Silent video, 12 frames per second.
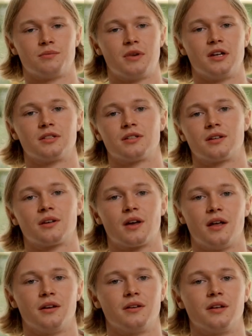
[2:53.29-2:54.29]
amazing
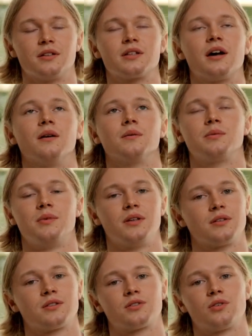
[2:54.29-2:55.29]
and has helped me
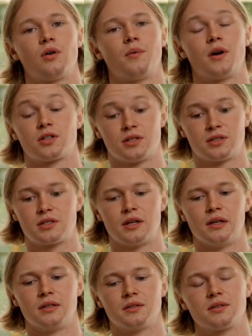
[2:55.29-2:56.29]
so much and still
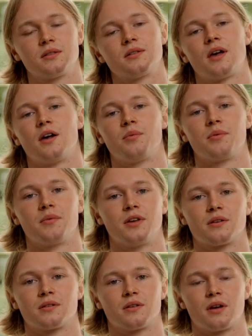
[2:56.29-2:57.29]
is helping
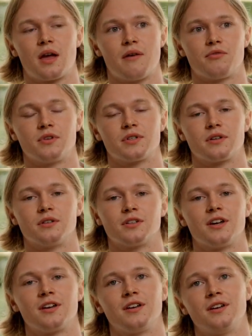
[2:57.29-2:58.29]
me like every single day.